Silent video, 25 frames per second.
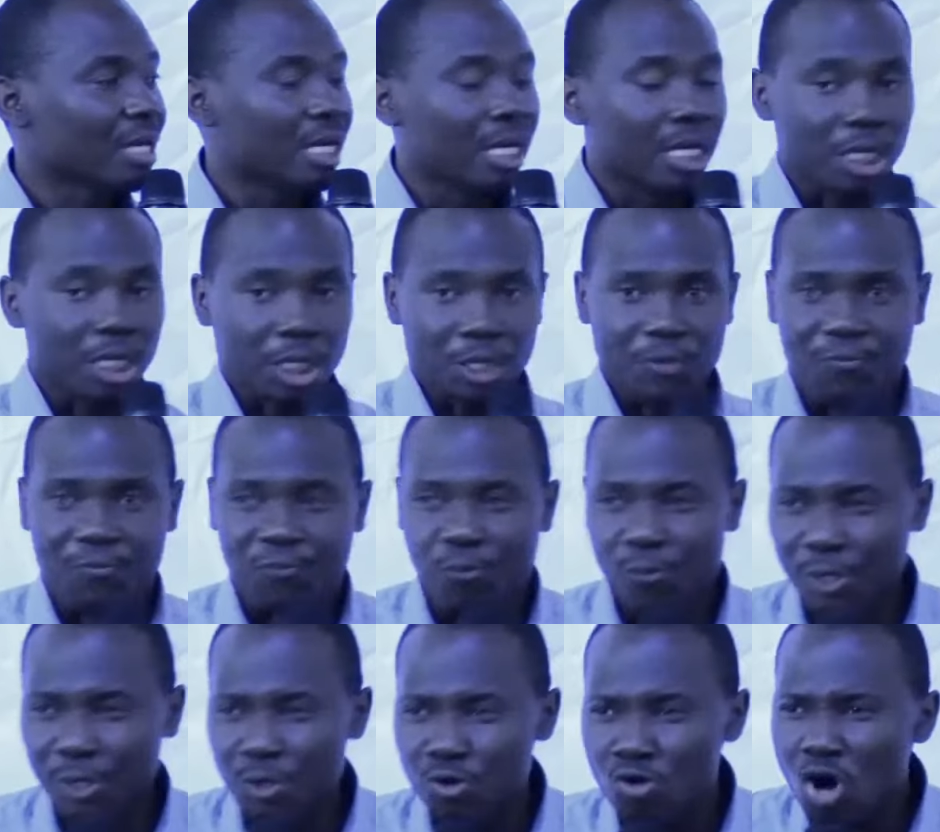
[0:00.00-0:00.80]

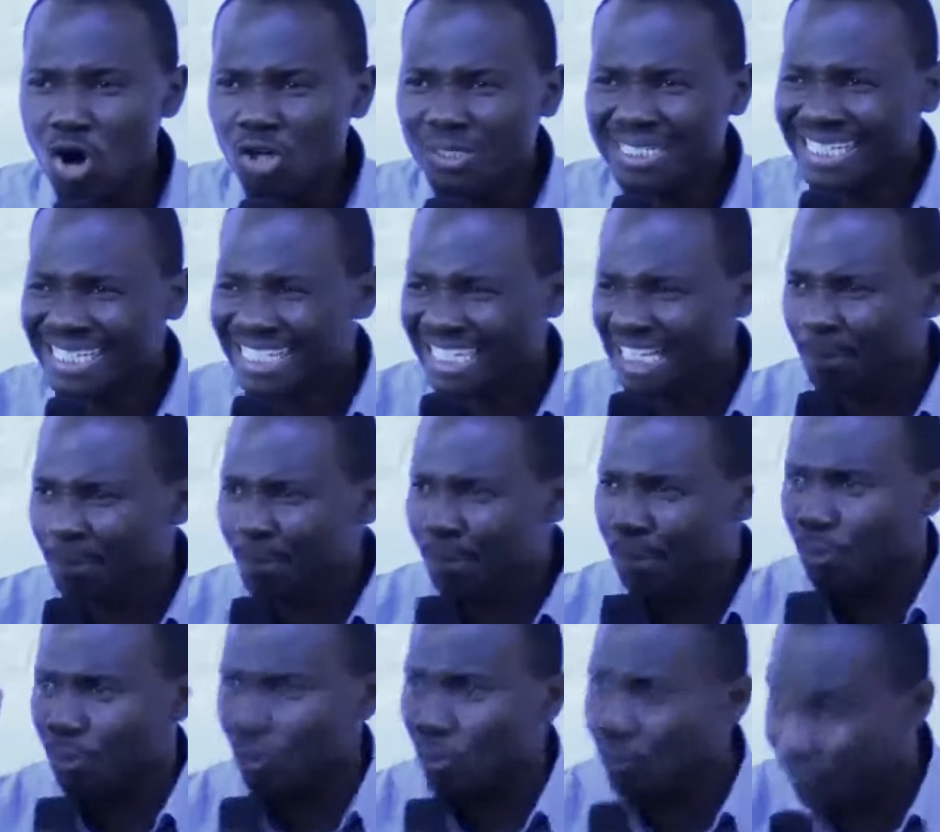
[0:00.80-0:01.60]
If we do not see
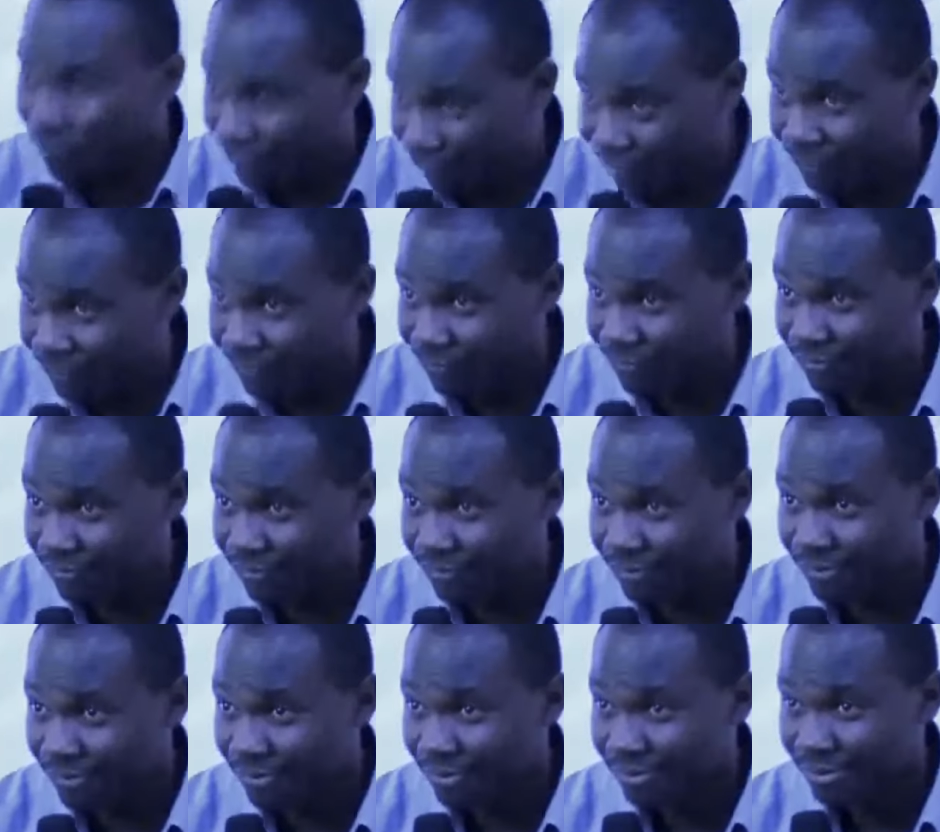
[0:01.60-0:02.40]
proof,
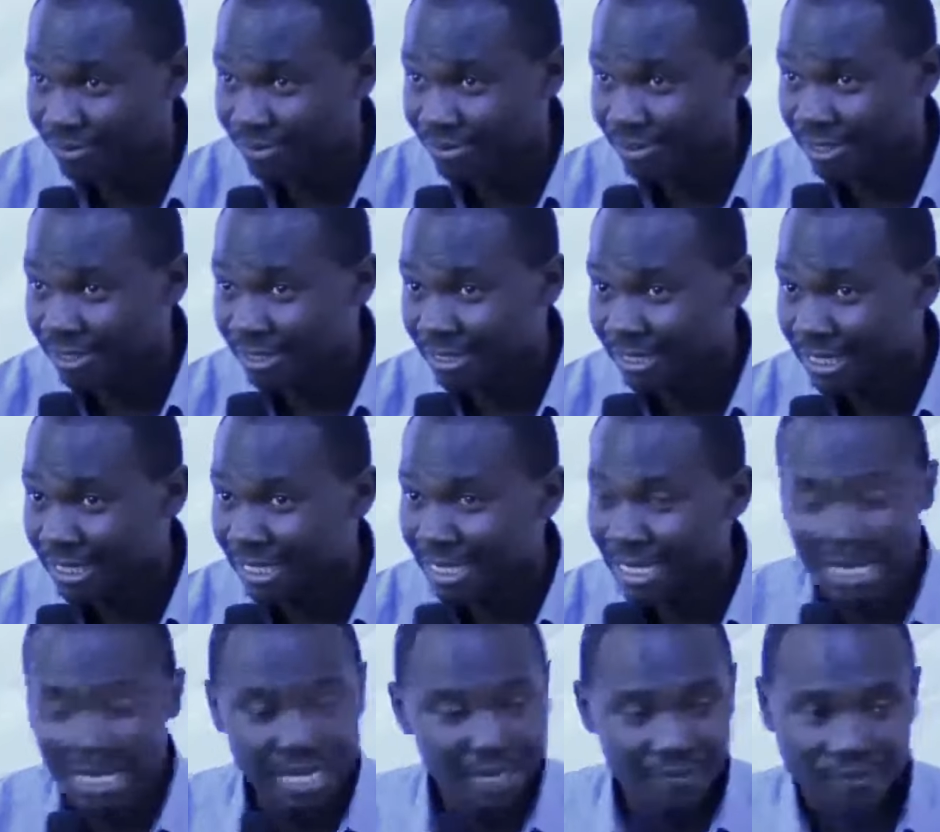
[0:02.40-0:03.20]

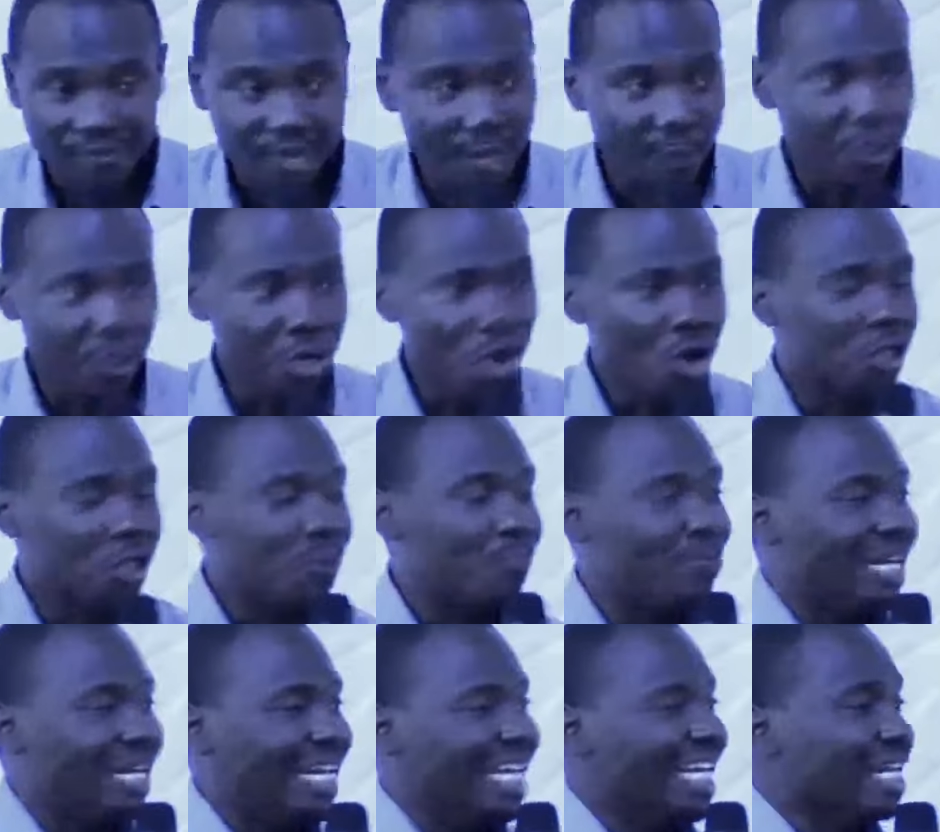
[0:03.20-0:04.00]
then we don't
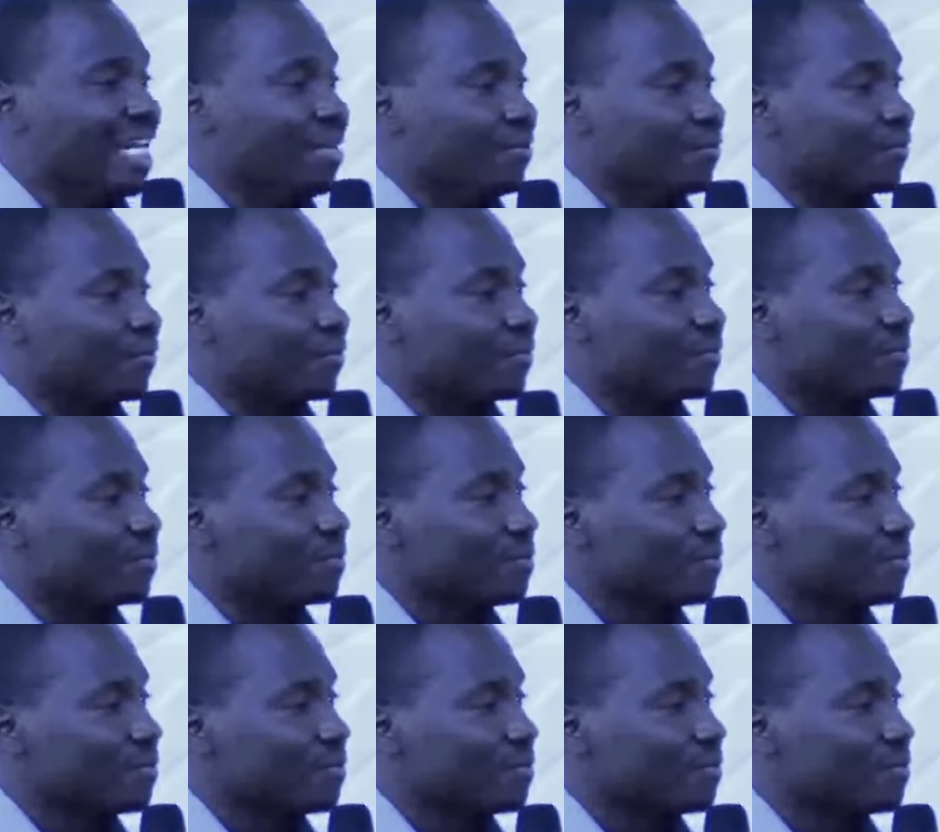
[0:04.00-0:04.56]
believe.